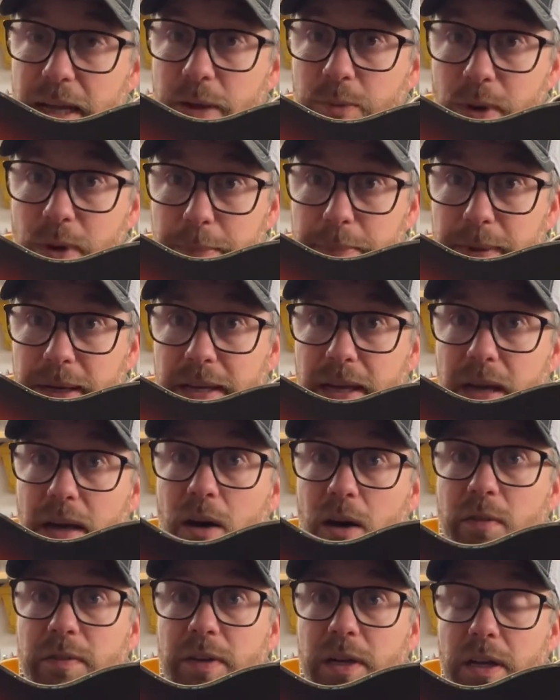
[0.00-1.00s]
replica
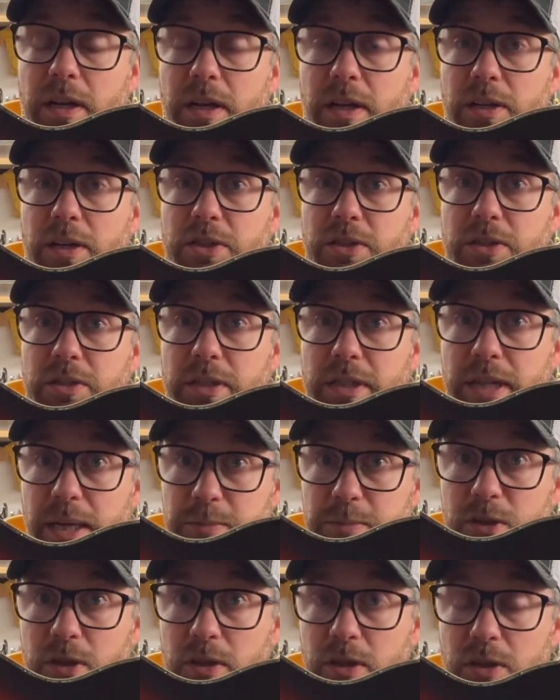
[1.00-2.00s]
of a
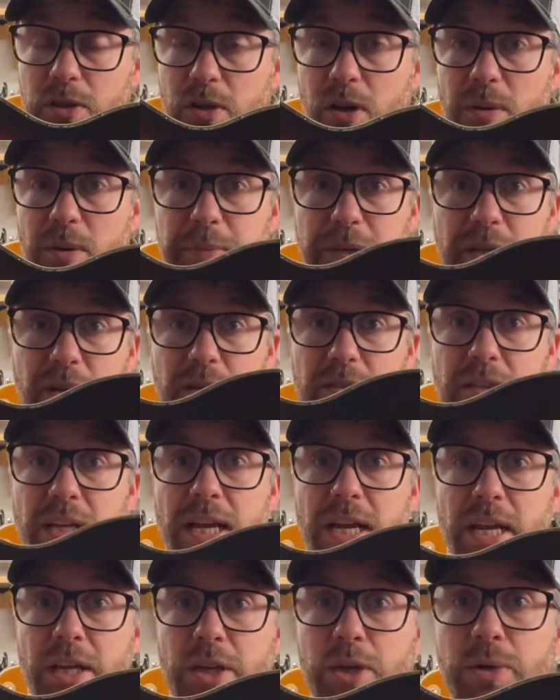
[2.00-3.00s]
Gibson guitar because
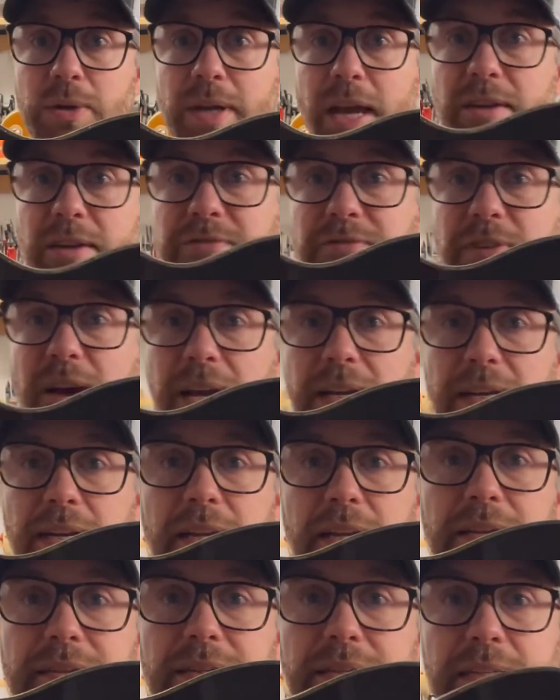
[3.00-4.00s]
you can't find
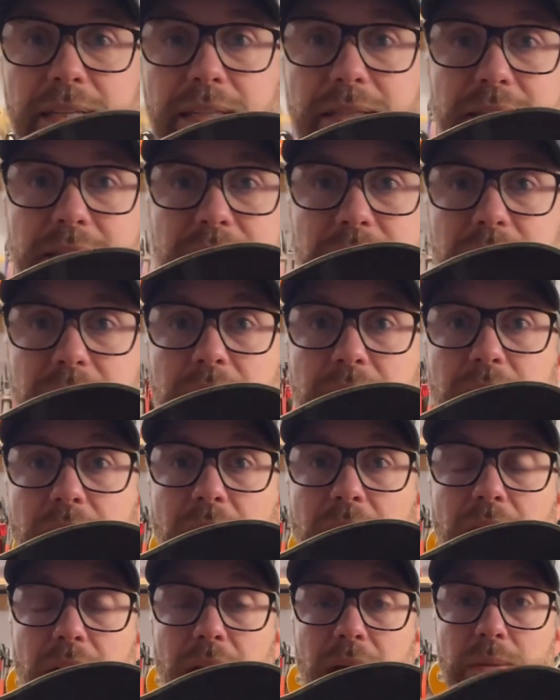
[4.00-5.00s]
these,
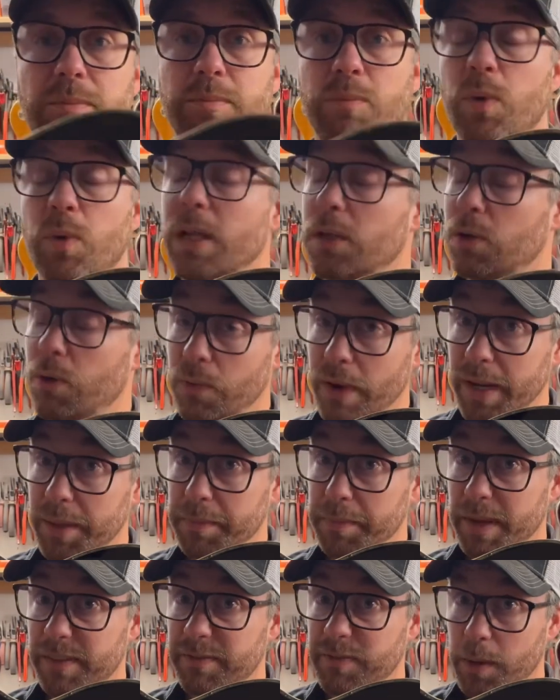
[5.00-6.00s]
well, correct
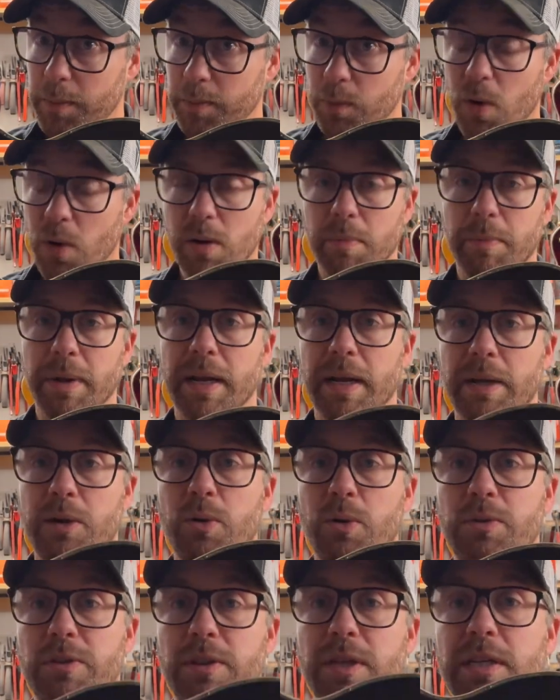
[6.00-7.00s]
me if I'm wrong, but I
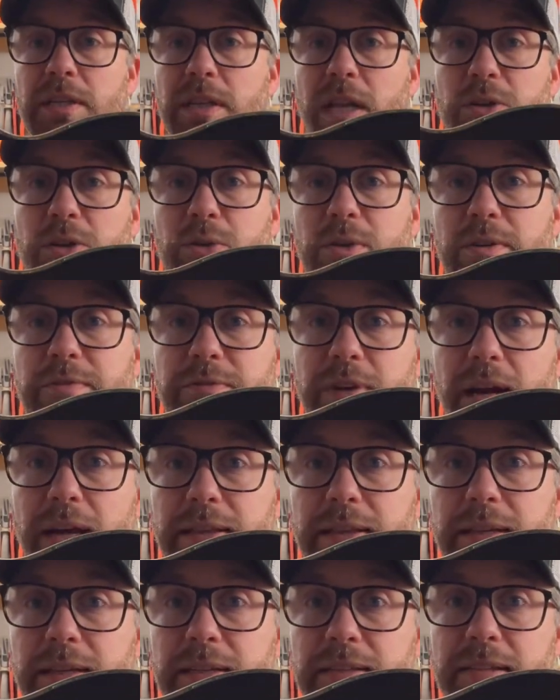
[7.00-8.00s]
don't think that you can find
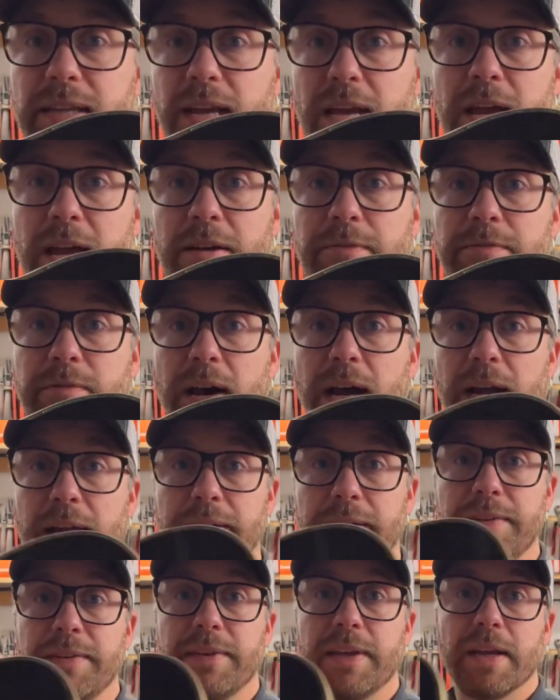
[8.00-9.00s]
these
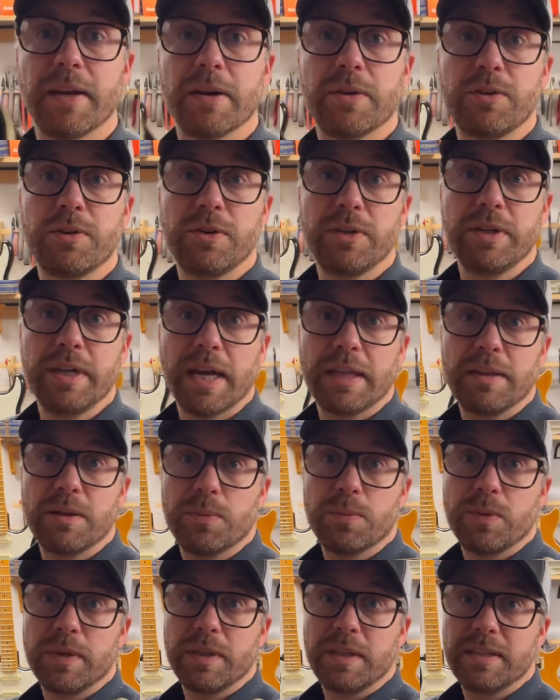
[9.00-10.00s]
vines here together
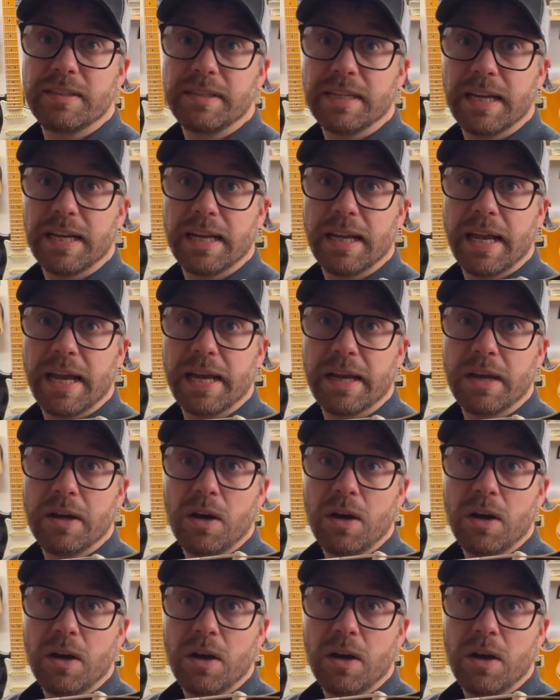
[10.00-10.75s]
with this inlay